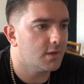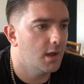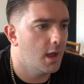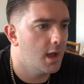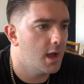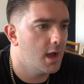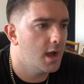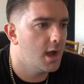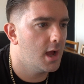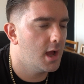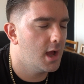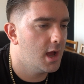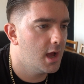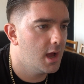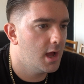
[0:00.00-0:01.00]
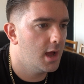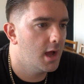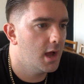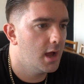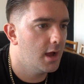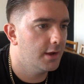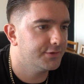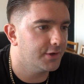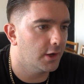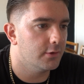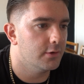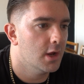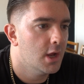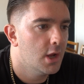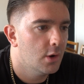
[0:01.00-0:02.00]
Uh,
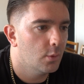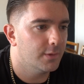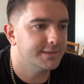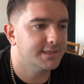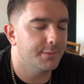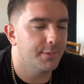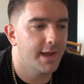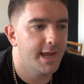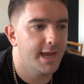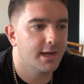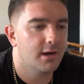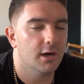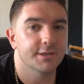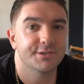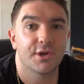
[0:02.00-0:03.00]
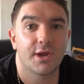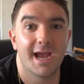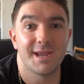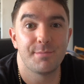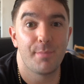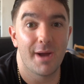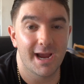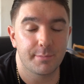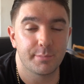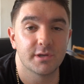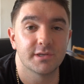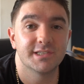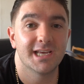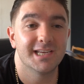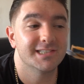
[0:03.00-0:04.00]
so went to get my hair cut as I came back
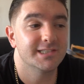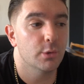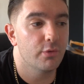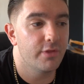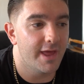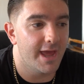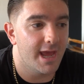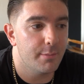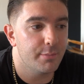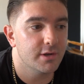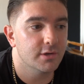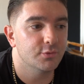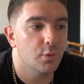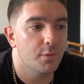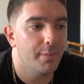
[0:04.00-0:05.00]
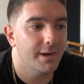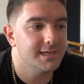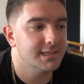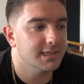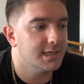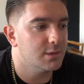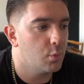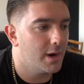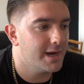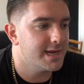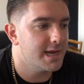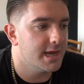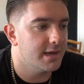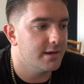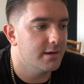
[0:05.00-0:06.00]
because they're still there, because we're basically
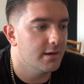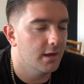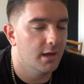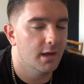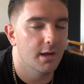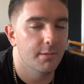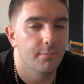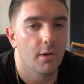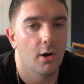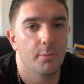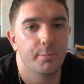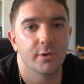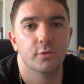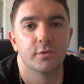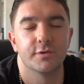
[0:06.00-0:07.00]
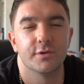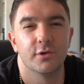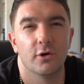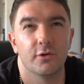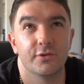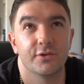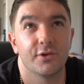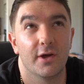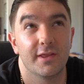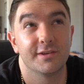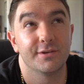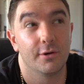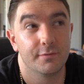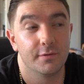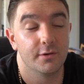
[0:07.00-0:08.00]
waiting. Um, our builders are not on site
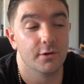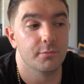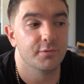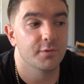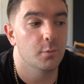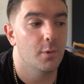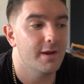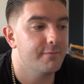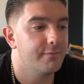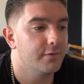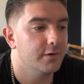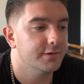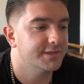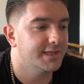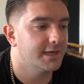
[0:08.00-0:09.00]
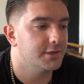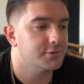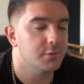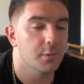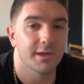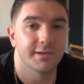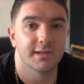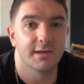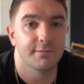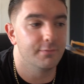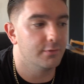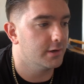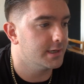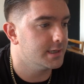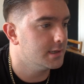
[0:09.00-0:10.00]
this afternoon, so waiting for a sanitary ware
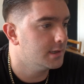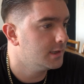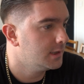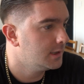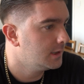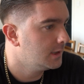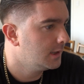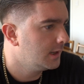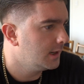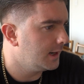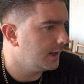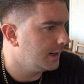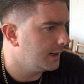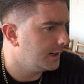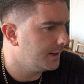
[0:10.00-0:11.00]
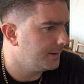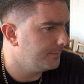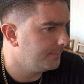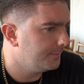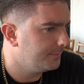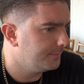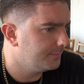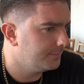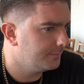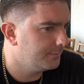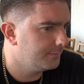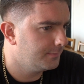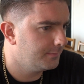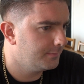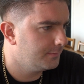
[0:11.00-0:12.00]
delivery um,
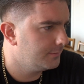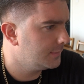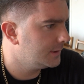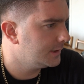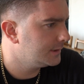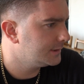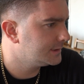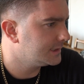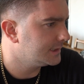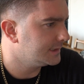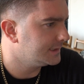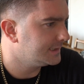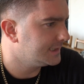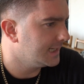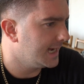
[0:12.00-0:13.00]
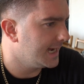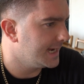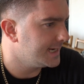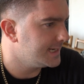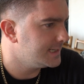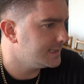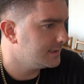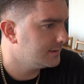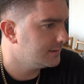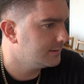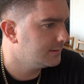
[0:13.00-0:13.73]
today,